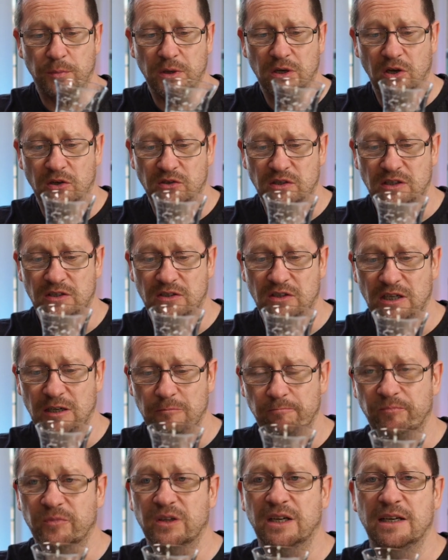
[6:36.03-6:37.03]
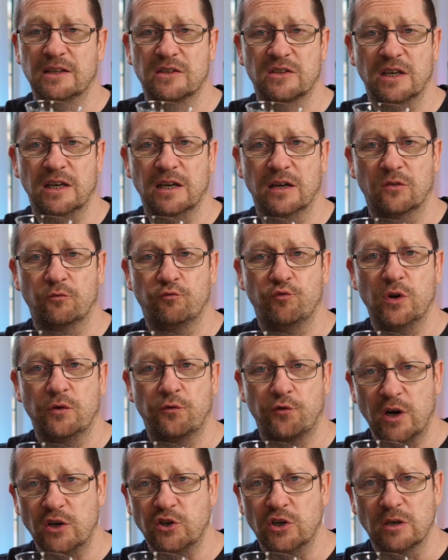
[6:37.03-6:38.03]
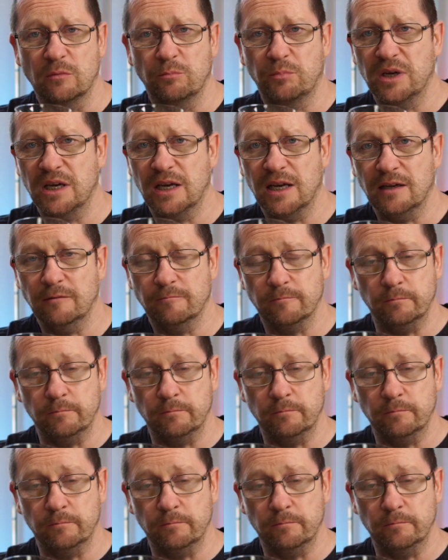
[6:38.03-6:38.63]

because it's a refreshing beer.